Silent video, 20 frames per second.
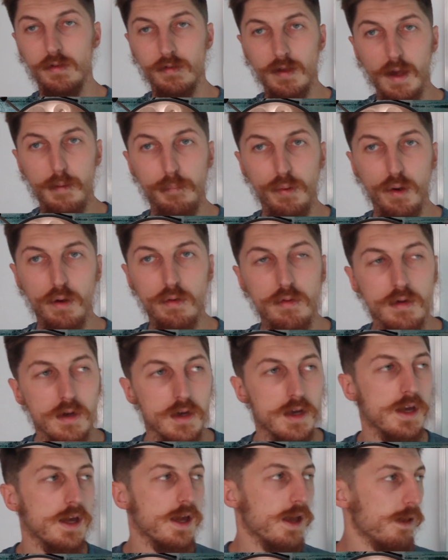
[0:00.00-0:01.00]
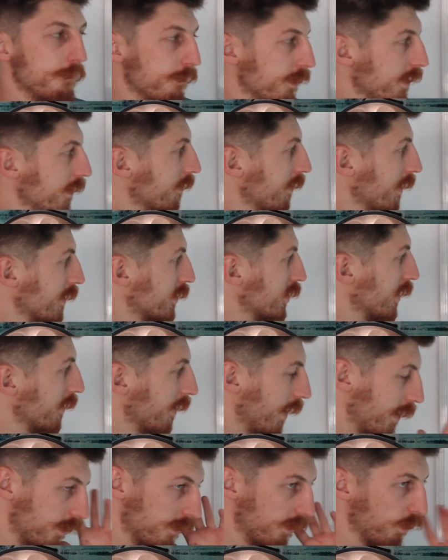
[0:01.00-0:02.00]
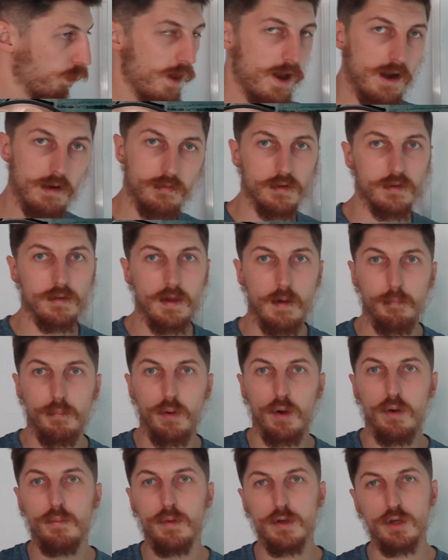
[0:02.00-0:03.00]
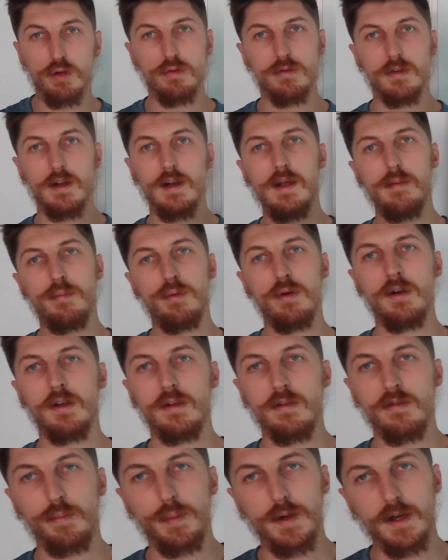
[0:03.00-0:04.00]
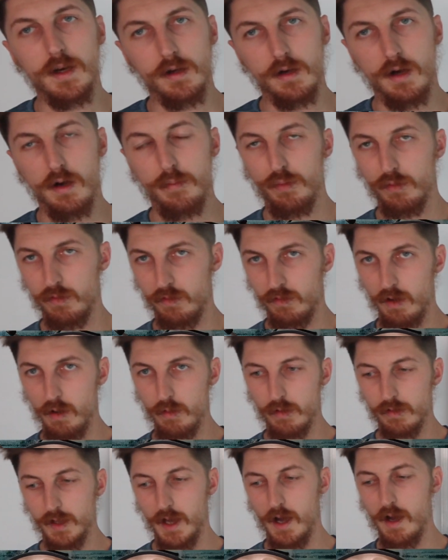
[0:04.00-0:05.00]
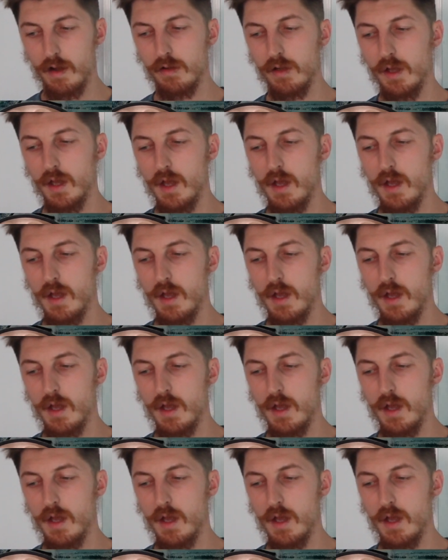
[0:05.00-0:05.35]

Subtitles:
the tempo. It means actually that you're aware of the tempo, but you're deliberately speeding up or slowing down,